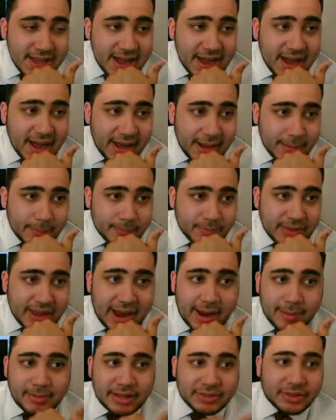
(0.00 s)

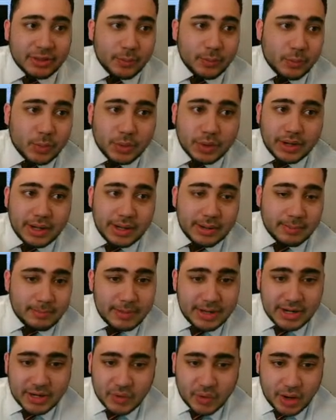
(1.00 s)
I'm not the warning
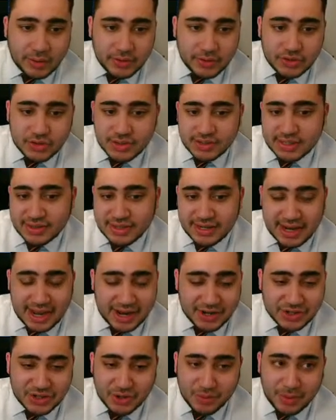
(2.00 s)
meteorologist at the
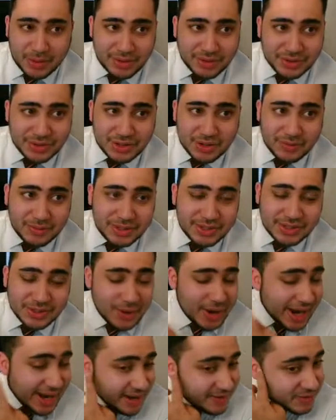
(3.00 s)
National Weather Service,
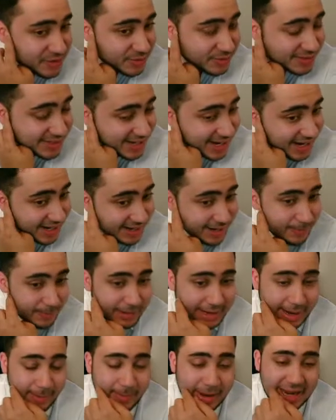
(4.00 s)
so I have no say in it,
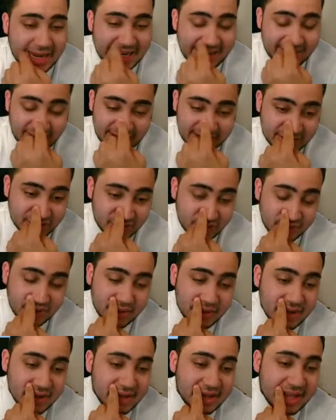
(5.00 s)
but I might even issue
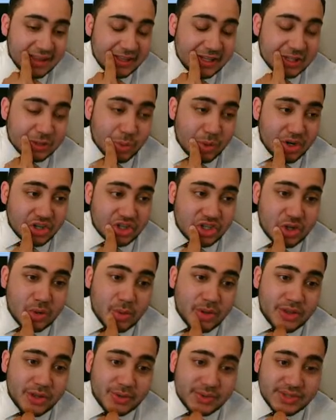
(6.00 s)
at least 1 or
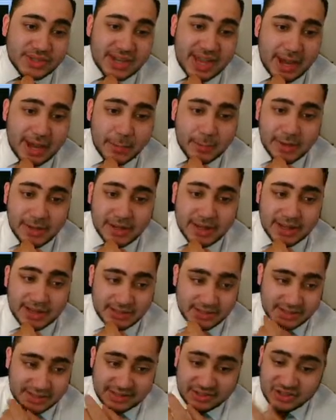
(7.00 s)
2 of those now,
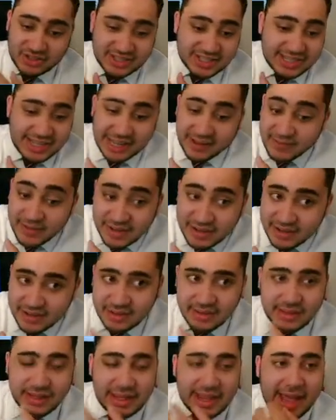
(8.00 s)
because just
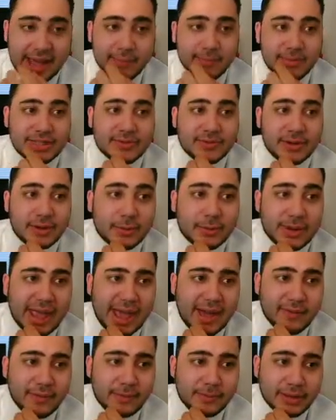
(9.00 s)
given the atmosphere we
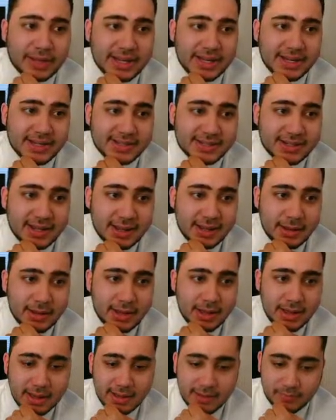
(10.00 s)
have in place
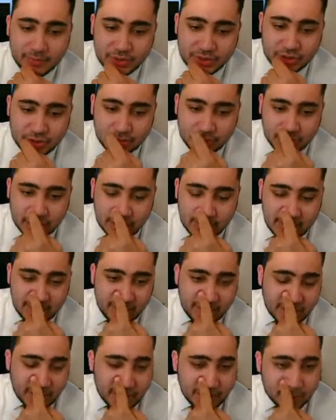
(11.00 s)
today, these storms are going to
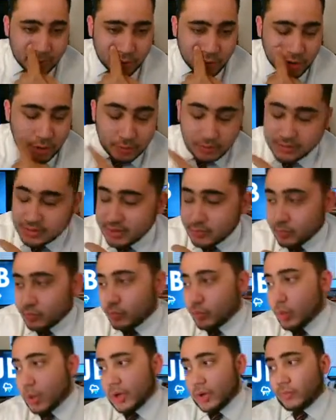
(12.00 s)
be very prone to
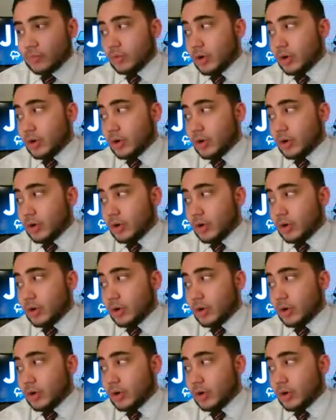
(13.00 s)
want to